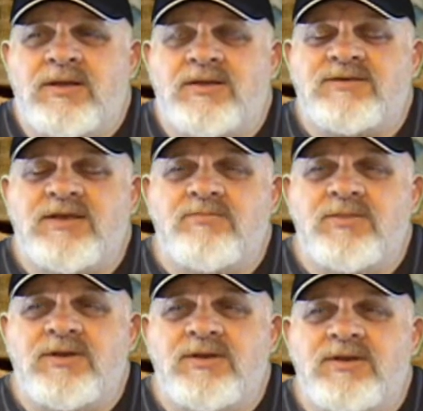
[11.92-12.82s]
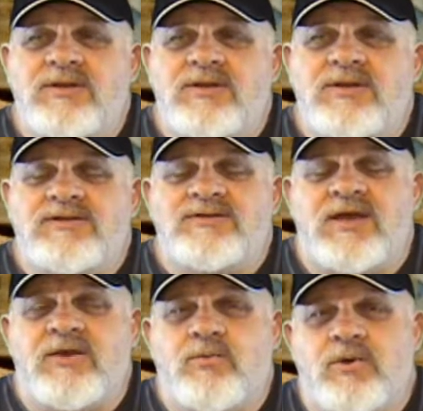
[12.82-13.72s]
A Skipman is
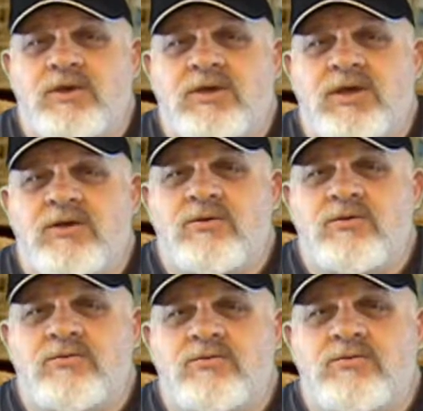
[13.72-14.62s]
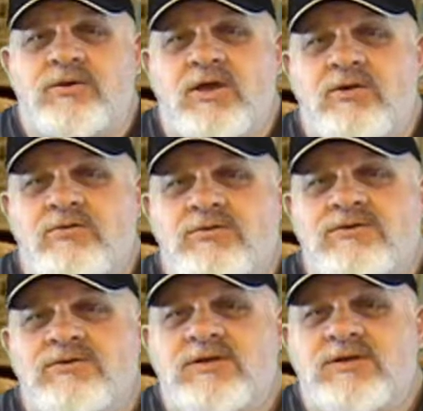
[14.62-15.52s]
a worker who
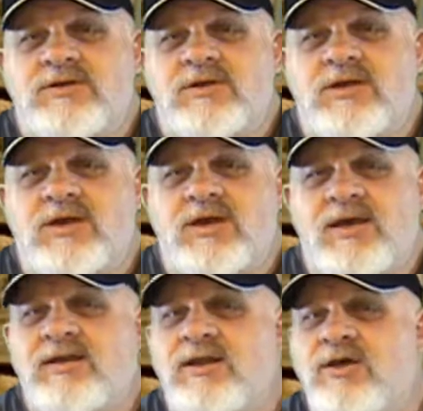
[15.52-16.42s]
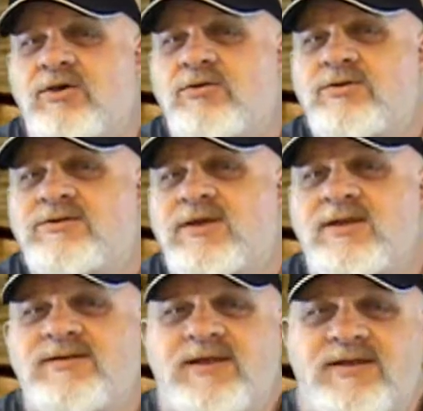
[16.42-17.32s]
loads, unloads
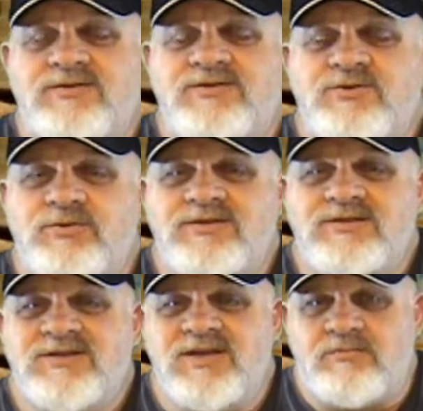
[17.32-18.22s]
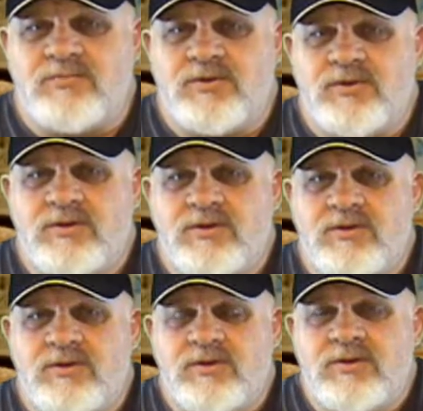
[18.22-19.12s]
and tends to a skip.
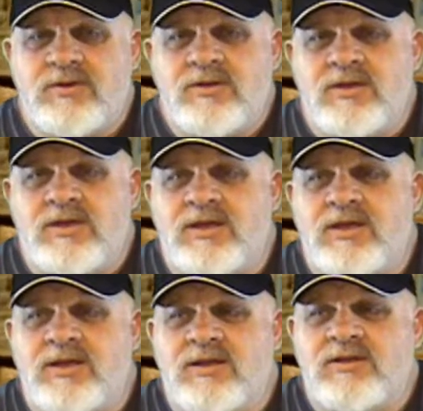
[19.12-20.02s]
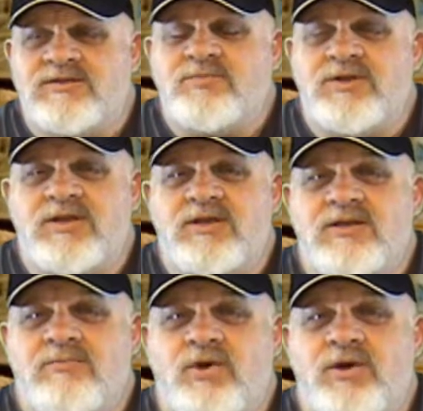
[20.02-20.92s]
In this
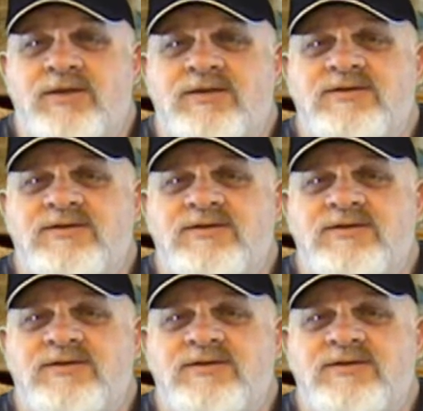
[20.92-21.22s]
particular mine, the